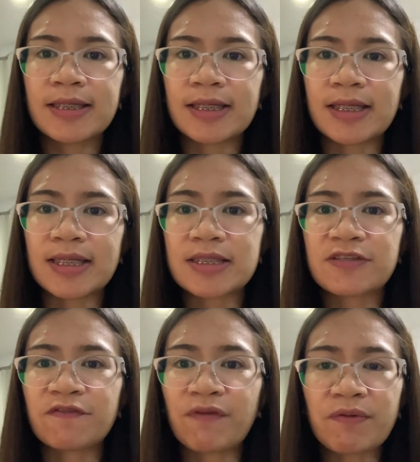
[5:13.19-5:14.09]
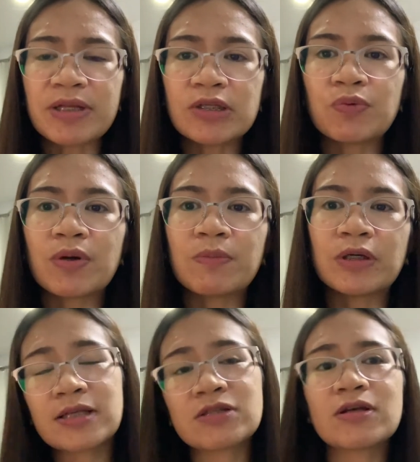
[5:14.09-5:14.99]
It's very doable
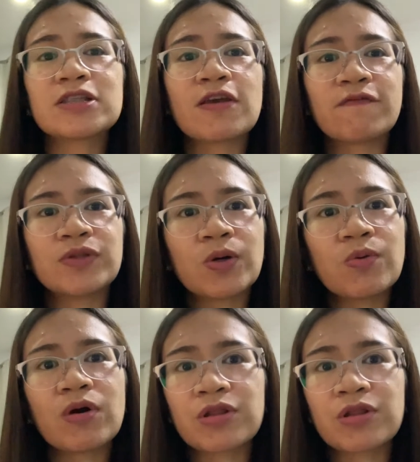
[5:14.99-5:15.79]
as long as you have no